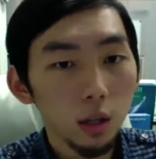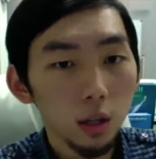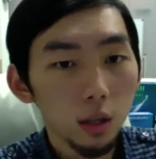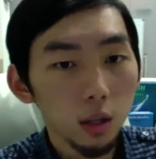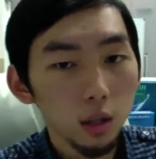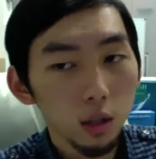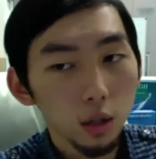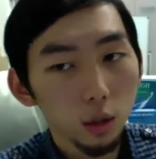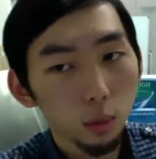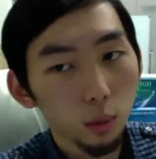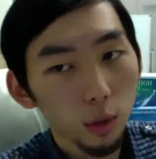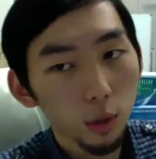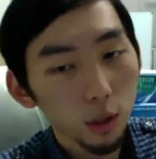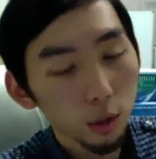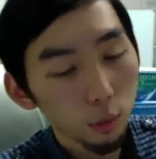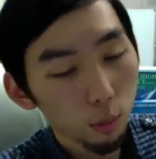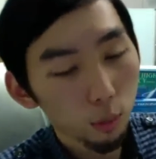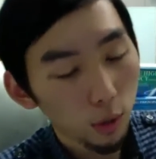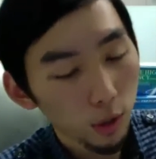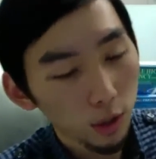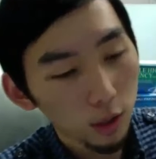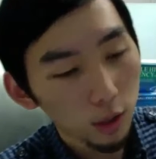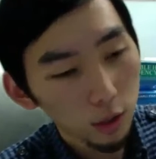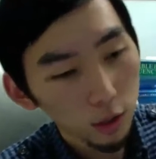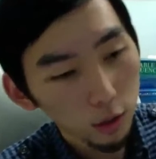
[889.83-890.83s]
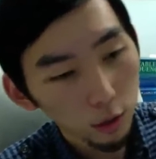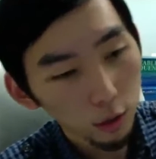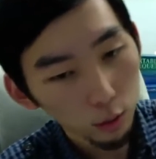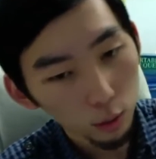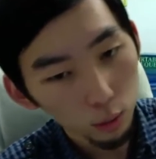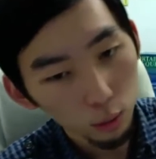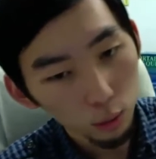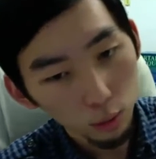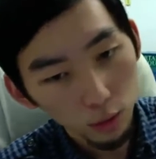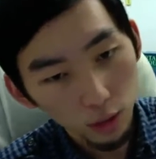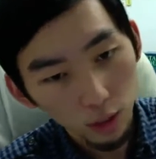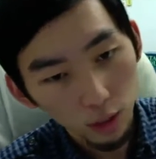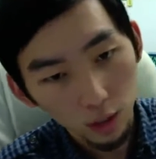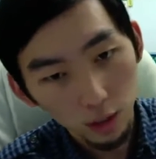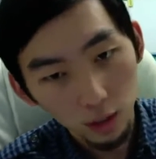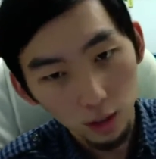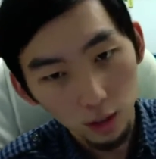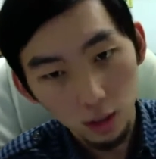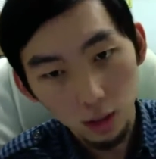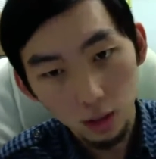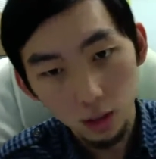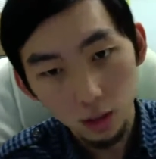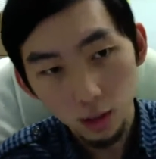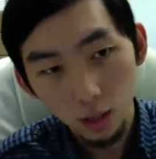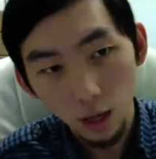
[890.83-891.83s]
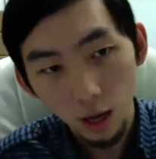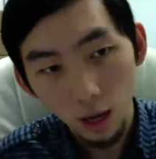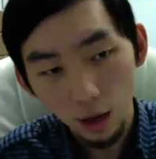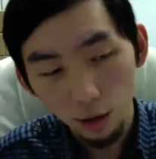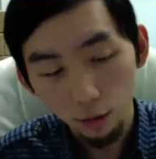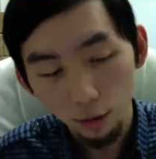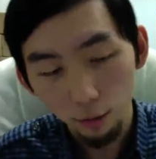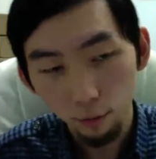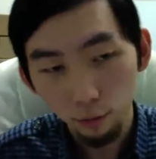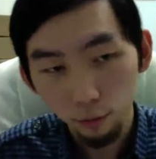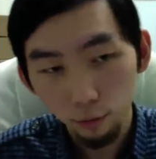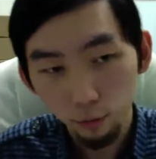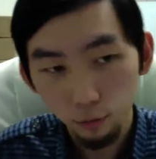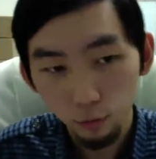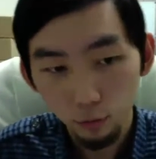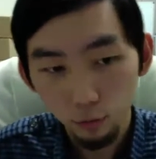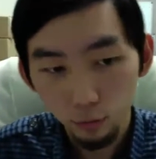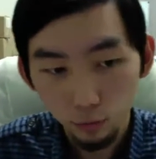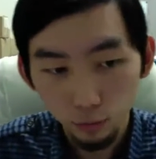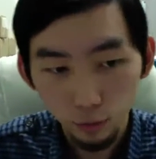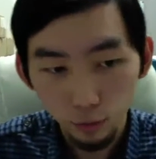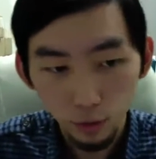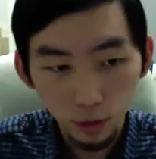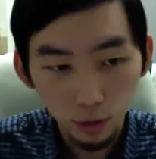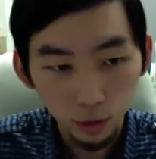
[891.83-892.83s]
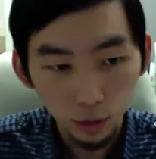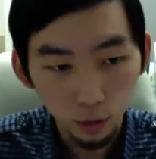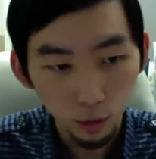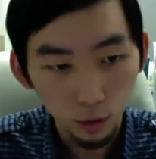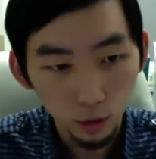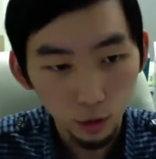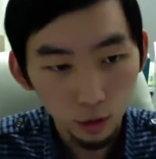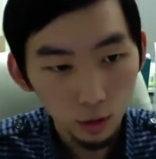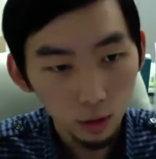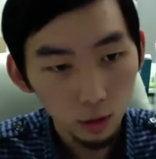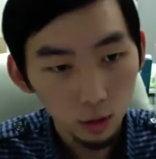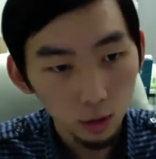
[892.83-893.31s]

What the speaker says: So what you want to do is have really good